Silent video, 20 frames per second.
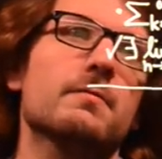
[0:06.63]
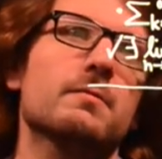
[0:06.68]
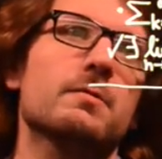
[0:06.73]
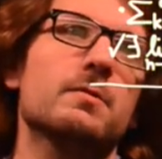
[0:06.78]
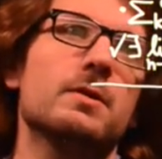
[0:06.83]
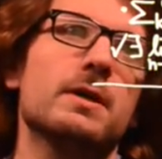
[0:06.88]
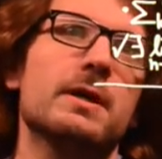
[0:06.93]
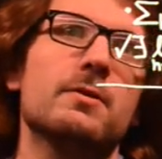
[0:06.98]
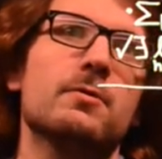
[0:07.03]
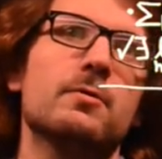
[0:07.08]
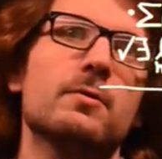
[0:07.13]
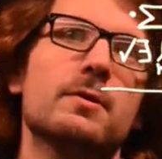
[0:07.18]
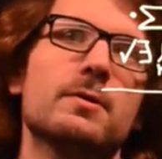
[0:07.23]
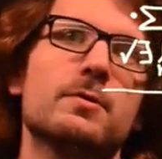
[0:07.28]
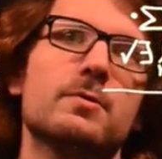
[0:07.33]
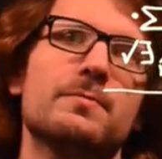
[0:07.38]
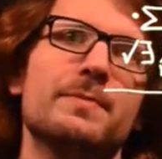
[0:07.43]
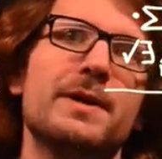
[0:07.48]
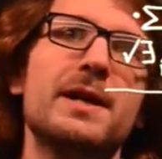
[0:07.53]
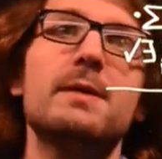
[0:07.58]
to, in order
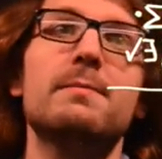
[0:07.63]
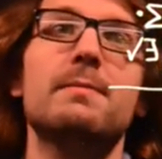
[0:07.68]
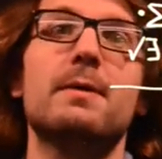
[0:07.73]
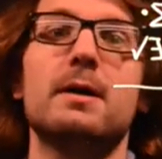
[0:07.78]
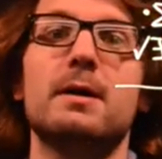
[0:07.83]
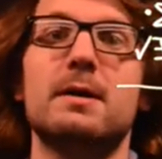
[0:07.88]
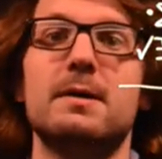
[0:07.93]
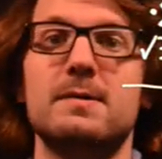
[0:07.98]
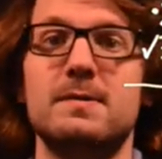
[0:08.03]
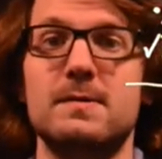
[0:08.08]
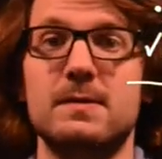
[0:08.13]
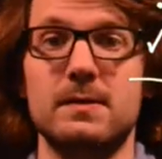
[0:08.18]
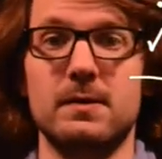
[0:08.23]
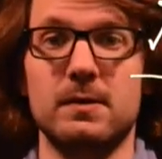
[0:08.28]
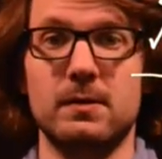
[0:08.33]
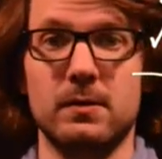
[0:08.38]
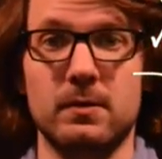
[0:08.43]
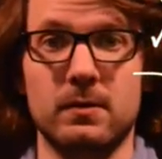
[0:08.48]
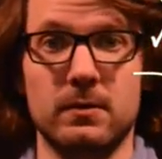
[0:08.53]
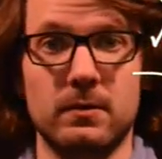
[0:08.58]
to minimize
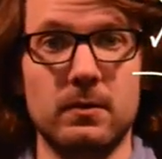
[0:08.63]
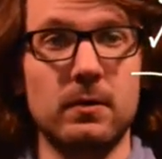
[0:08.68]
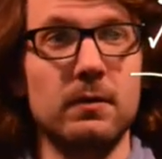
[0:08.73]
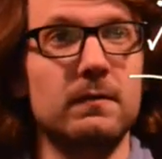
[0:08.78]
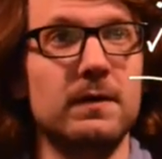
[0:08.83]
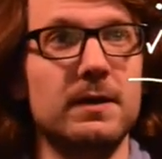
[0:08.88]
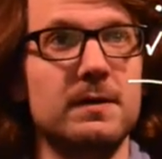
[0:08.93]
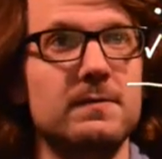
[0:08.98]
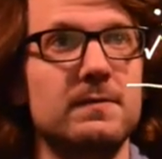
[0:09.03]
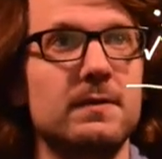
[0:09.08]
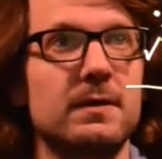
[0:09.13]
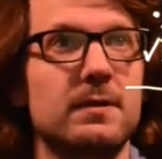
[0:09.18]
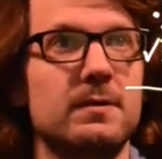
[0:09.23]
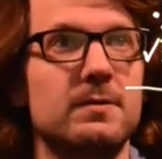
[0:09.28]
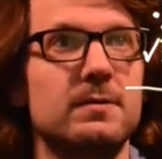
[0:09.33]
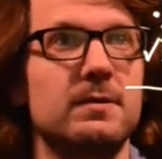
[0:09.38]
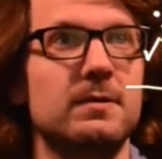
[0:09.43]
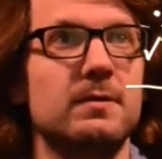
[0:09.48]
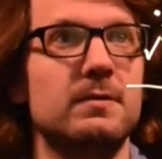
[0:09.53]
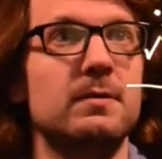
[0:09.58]
a convex
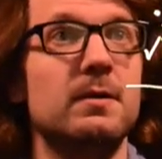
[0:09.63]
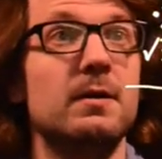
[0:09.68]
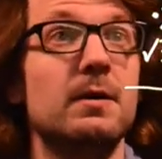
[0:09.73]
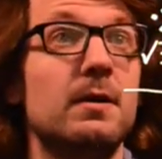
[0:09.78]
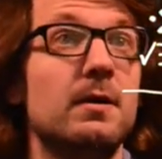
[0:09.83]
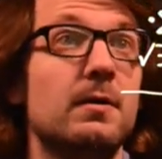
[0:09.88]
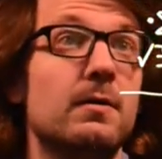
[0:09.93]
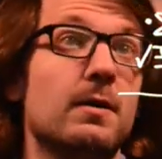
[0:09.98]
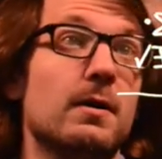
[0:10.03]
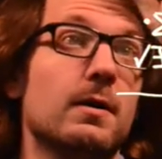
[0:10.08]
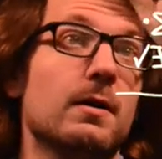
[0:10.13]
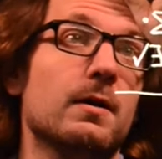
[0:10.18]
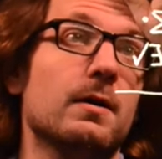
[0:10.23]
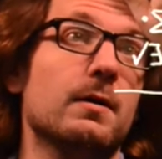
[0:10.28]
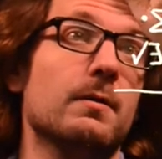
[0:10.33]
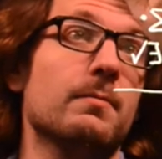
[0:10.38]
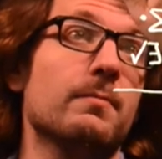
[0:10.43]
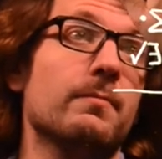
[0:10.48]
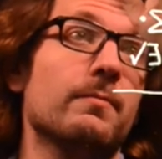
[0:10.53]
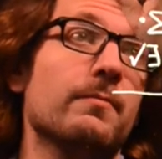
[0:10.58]
function
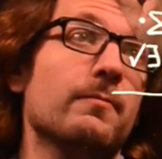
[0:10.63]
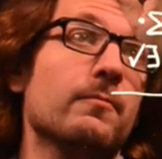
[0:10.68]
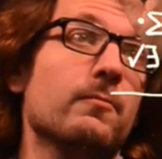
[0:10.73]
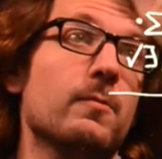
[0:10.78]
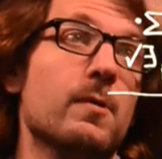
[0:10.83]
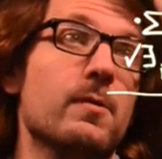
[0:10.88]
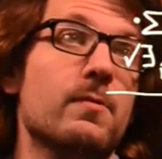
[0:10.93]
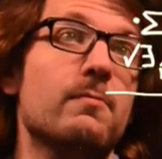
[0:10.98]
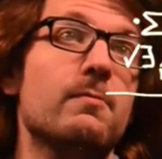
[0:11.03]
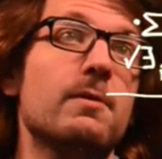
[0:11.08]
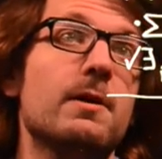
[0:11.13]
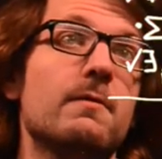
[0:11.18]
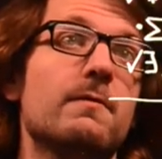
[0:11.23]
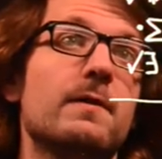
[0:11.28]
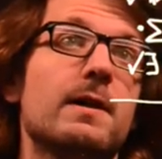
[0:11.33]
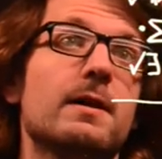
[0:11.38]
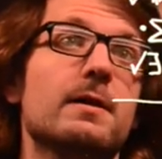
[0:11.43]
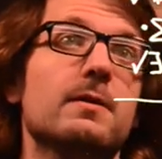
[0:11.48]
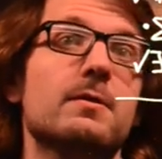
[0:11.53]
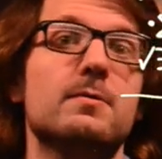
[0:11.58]
um, with real
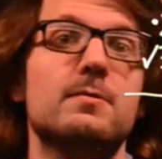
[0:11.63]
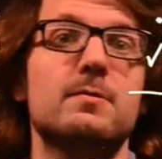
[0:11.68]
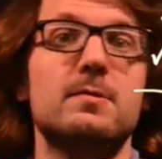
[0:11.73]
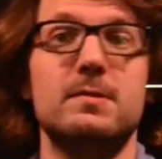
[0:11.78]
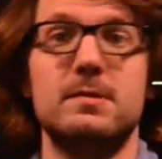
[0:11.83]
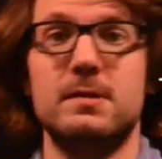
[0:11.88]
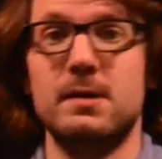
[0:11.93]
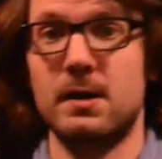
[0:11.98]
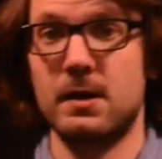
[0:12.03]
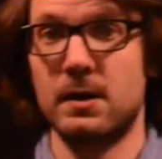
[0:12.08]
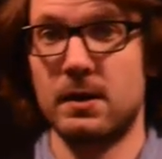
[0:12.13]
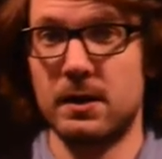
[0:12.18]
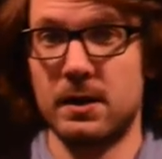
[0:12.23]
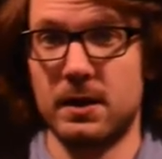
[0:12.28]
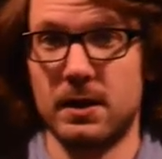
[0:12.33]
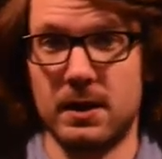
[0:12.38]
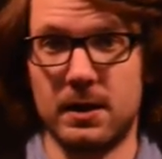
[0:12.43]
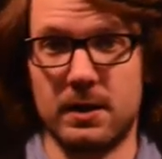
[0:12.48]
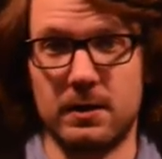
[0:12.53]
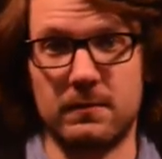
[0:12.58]
values
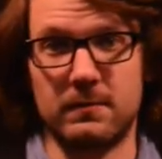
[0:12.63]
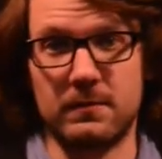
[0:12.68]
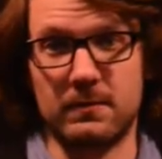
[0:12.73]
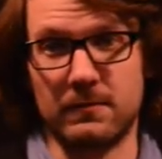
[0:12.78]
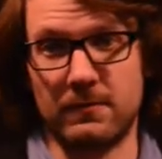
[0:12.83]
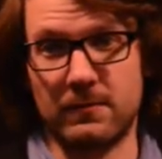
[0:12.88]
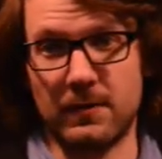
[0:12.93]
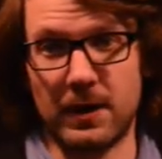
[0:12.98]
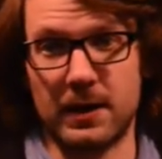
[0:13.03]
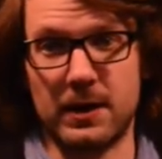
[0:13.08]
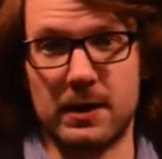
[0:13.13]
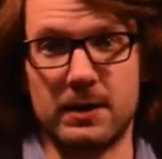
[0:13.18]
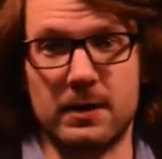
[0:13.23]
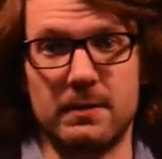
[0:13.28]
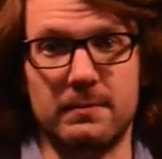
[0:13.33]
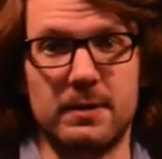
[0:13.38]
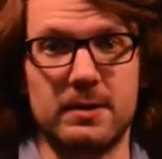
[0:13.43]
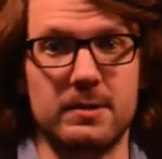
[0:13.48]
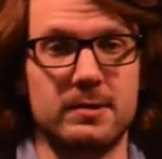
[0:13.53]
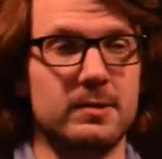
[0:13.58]
in a finite
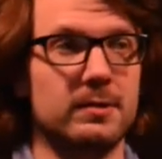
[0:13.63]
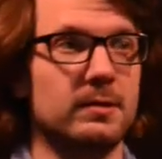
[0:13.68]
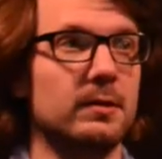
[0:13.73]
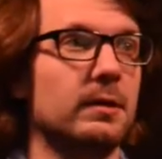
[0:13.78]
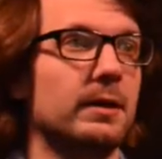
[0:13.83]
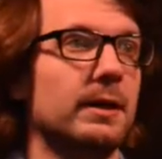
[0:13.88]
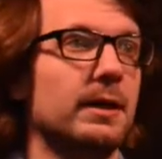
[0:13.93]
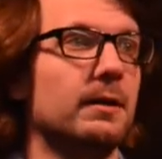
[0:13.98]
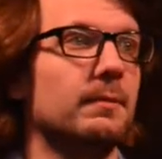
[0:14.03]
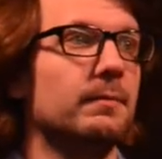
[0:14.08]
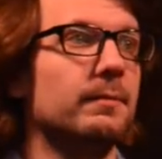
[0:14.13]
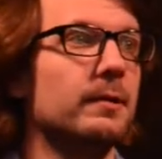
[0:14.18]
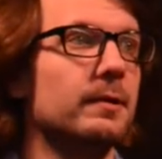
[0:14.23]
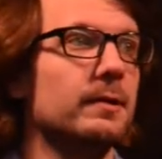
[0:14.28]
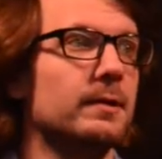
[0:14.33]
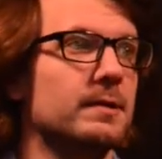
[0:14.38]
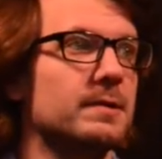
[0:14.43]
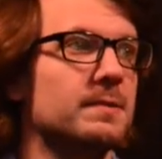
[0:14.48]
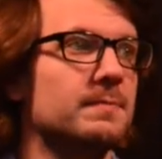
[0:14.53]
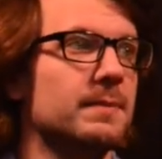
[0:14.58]
dimensional inner
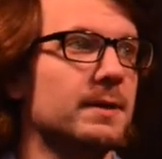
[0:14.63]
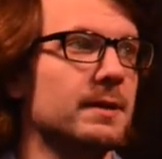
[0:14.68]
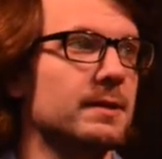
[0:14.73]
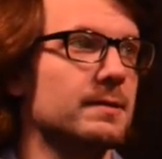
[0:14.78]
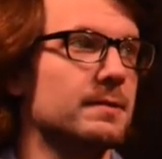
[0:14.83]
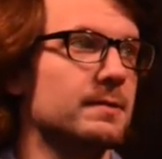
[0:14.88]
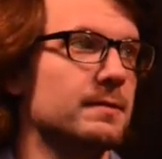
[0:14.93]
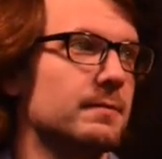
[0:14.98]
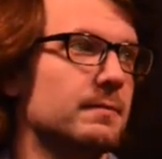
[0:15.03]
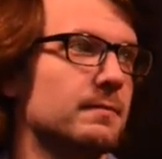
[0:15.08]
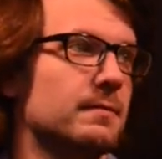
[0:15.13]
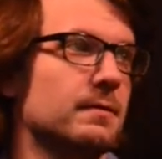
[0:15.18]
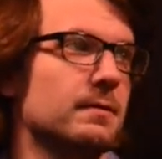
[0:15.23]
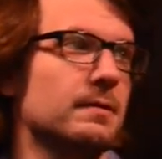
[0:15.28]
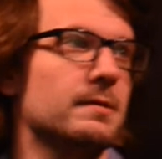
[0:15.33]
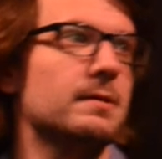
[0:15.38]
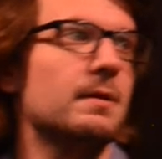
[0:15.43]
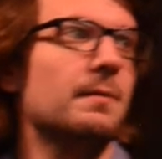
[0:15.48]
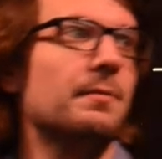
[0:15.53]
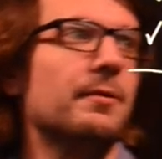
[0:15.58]
product space. The
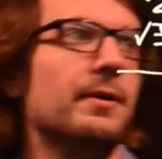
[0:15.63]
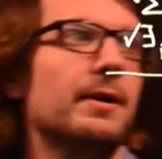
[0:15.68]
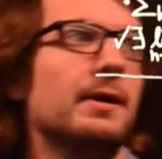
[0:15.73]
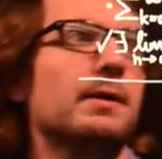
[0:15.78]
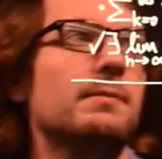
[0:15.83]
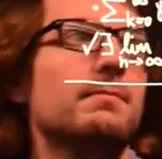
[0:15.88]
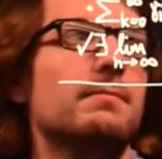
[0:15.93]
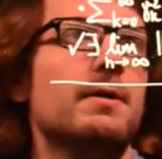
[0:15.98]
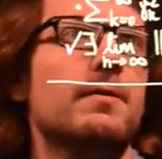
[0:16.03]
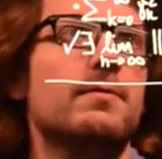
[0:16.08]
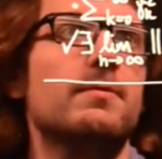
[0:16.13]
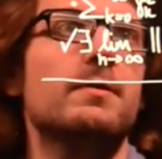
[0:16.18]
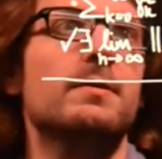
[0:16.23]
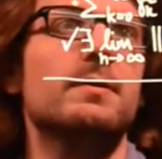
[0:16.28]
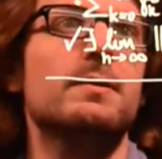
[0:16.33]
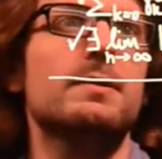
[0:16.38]
subgradient method